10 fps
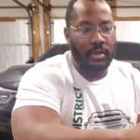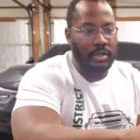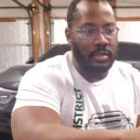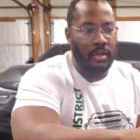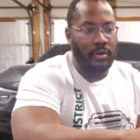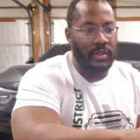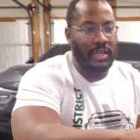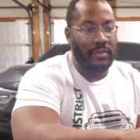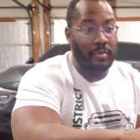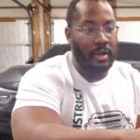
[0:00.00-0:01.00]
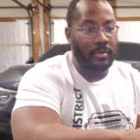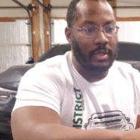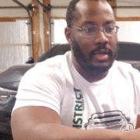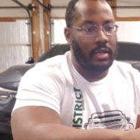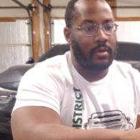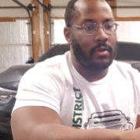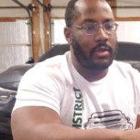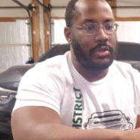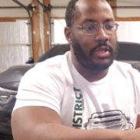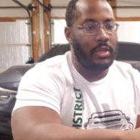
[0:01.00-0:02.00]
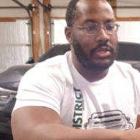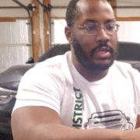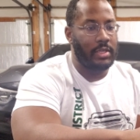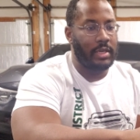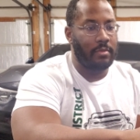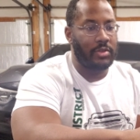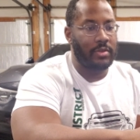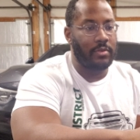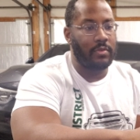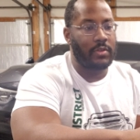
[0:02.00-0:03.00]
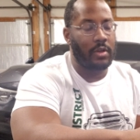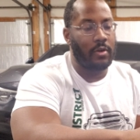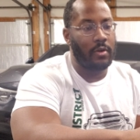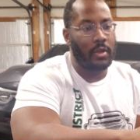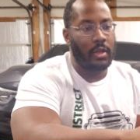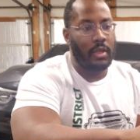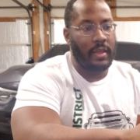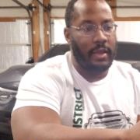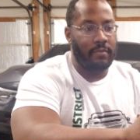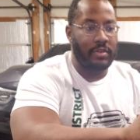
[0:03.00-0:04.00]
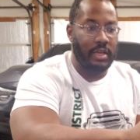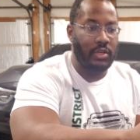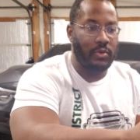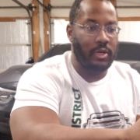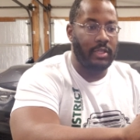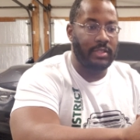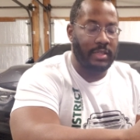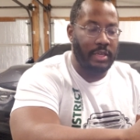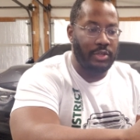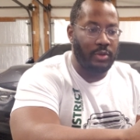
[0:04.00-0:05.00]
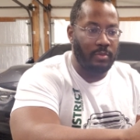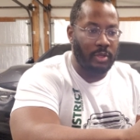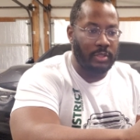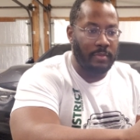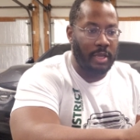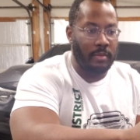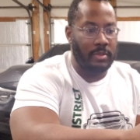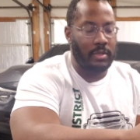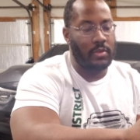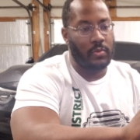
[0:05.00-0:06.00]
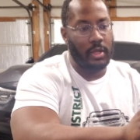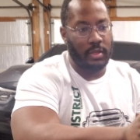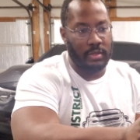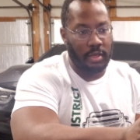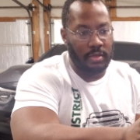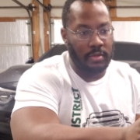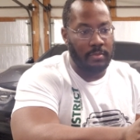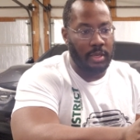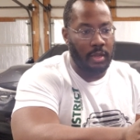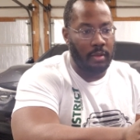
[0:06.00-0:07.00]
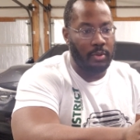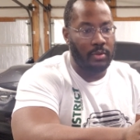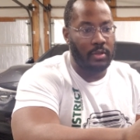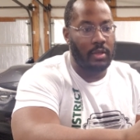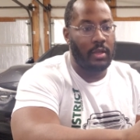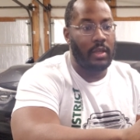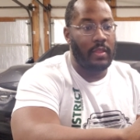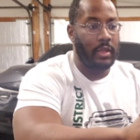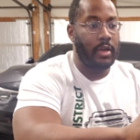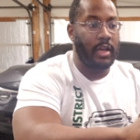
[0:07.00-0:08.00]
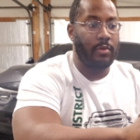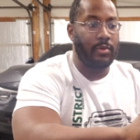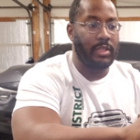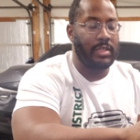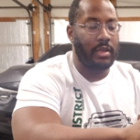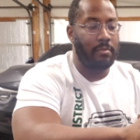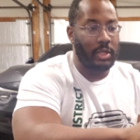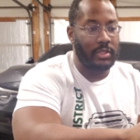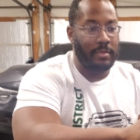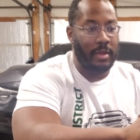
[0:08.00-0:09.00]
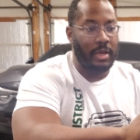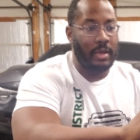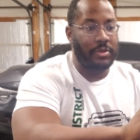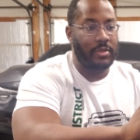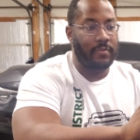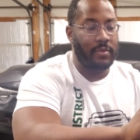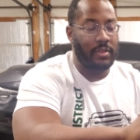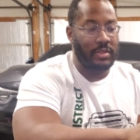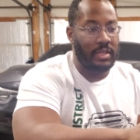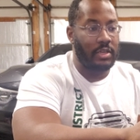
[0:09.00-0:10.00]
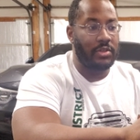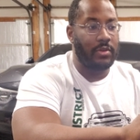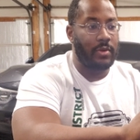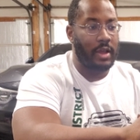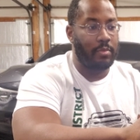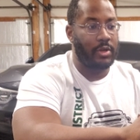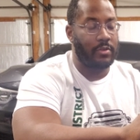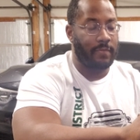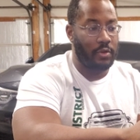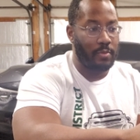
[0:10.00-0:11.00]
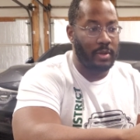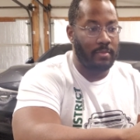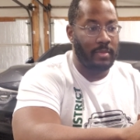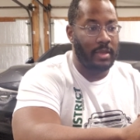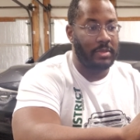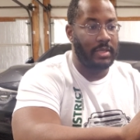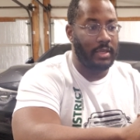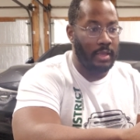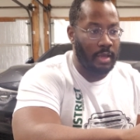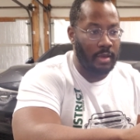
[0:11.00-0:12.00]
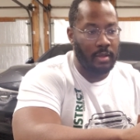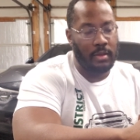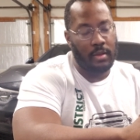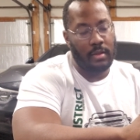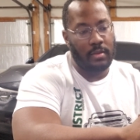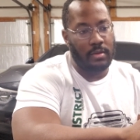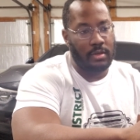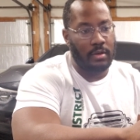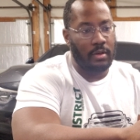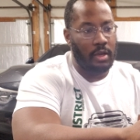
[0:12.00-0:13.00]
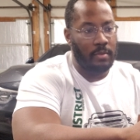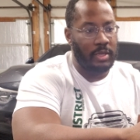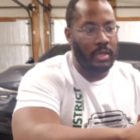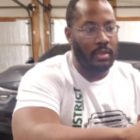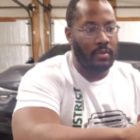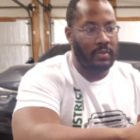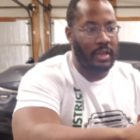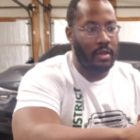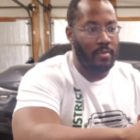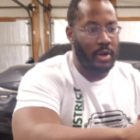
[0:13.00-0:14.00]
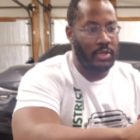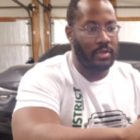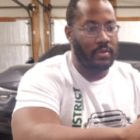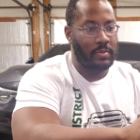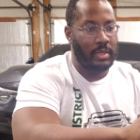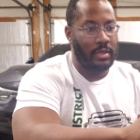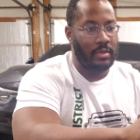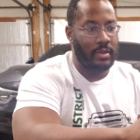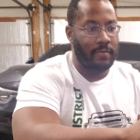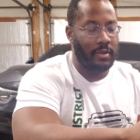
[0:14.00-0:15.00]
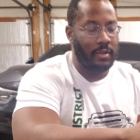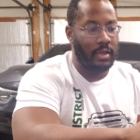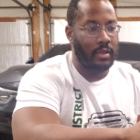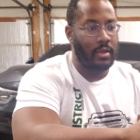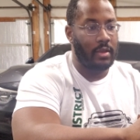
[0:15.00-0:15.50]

just note that it's probably not going to change anytime soon. So they have stage one and stage two multi-maps as well as custom enabled. They are not releasing a multi-map option for the stage two high pressure fuel pump maps yet. They're still updating those calibrations because they feel like